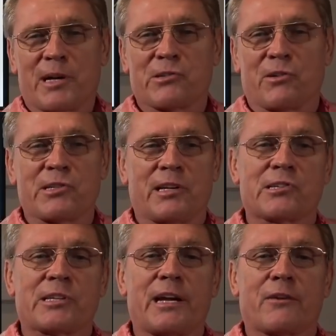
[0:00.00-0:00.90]
muscles in
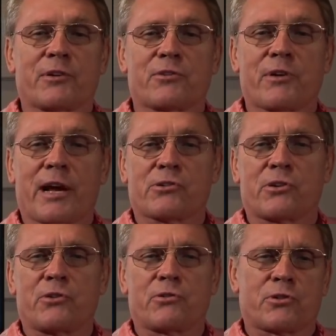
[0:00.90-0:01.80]
a state of
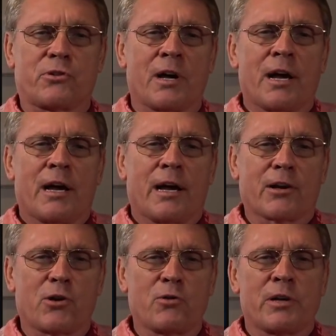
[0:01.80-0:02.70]
contraction due to
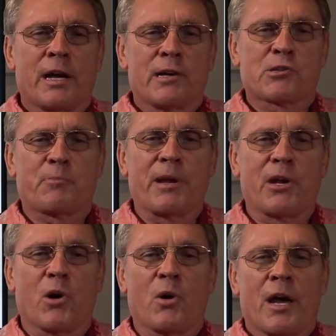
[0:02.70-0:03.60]
acute
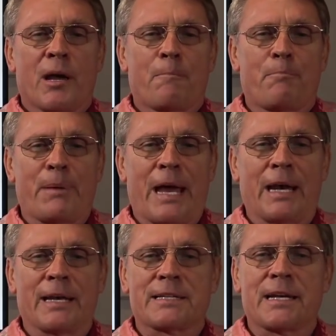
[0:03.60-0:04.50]

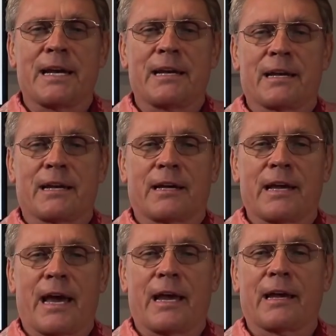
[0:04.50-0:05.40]
sphenopalatine
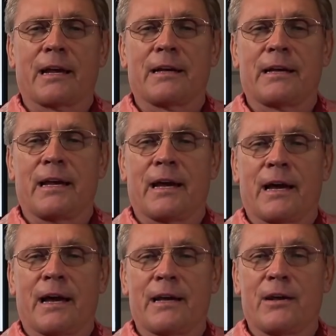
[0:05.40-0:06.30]

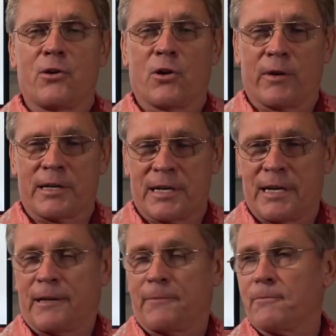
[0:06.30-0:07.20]

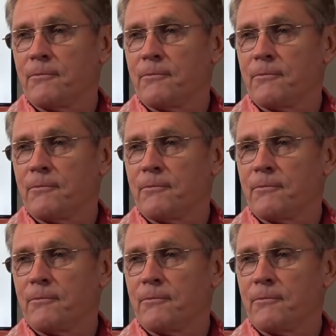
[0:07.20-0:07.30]
ganglioneurotene.